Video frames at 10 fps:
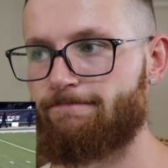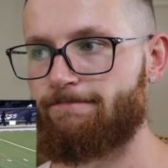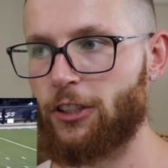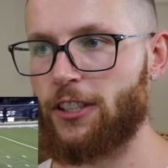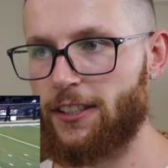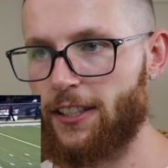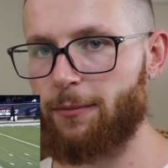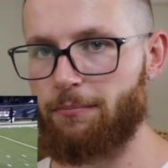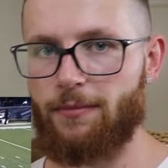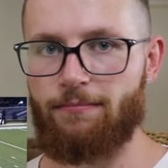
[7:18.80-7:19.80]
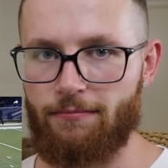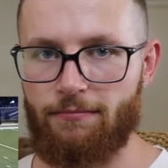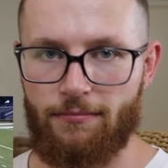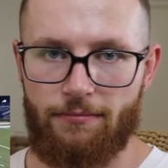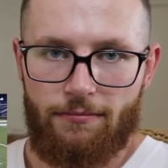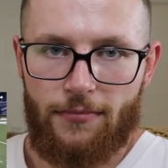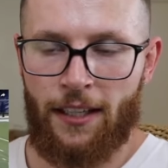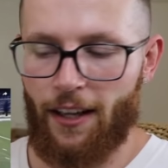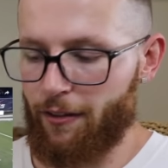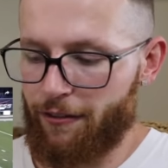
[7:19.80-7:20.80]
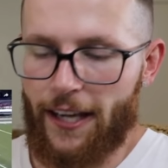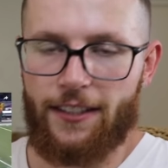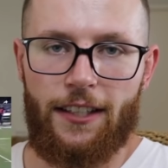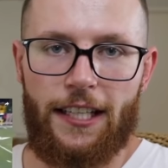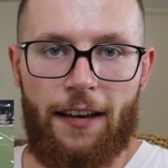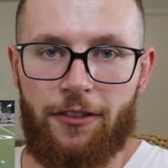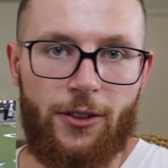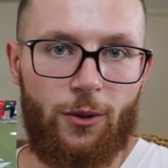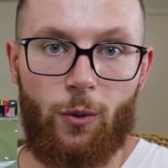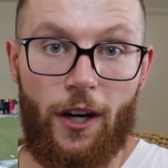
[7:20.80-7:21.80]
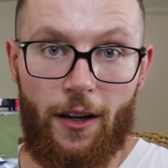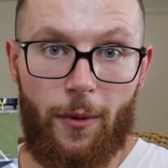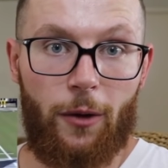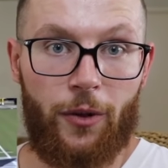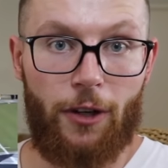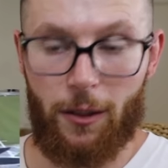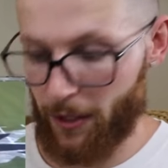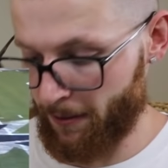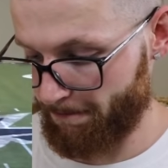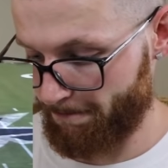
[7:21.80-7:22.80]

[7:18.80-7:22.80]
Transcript: It's just a, another factor that you have to sort of worry about with rugby.